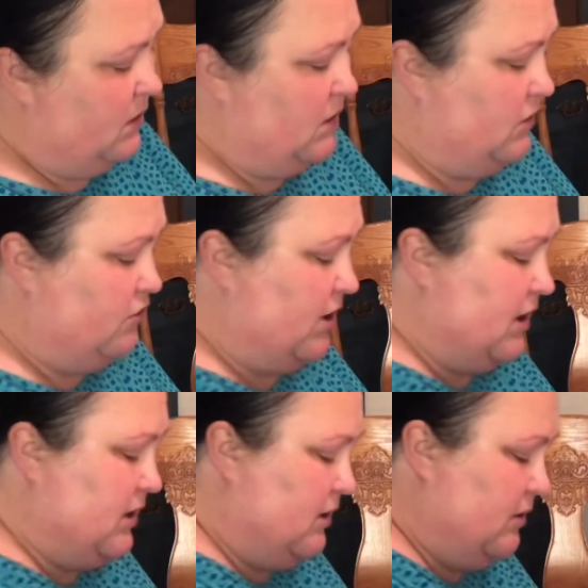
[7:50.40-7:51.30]
And try
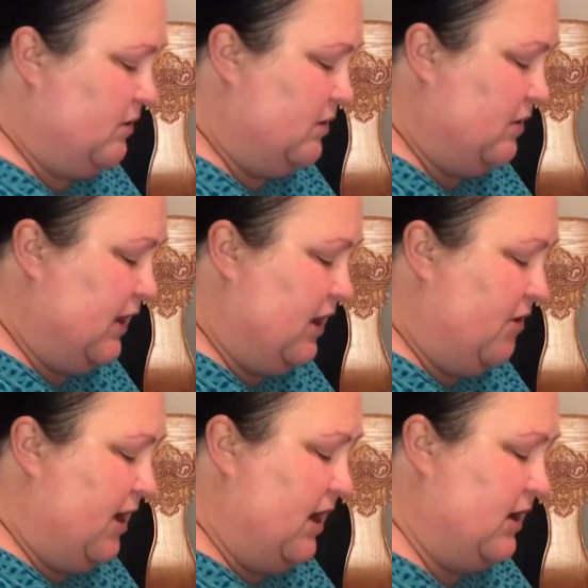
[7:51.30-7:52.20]
not to lay your
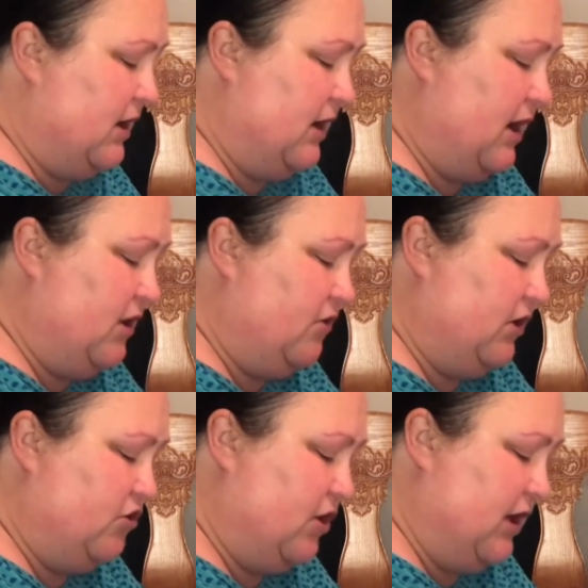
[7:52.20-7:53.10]
hand in it. I usually
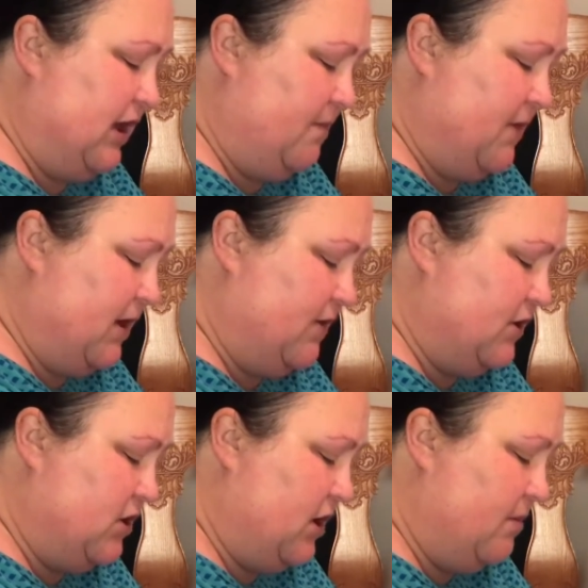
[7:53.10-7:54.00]
try to keep that at the
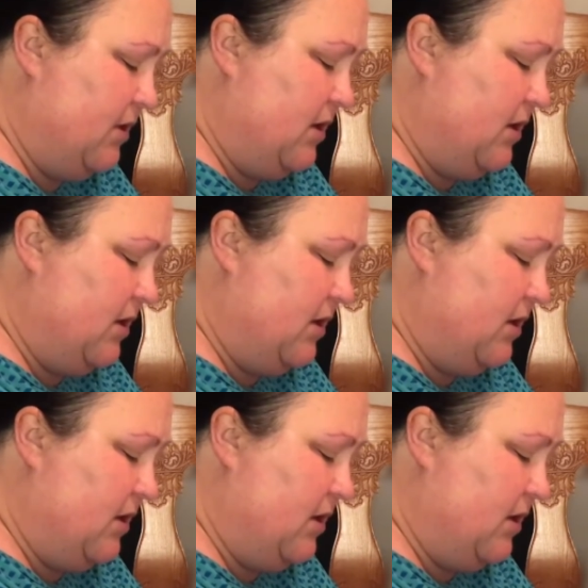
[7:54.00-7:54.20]
top.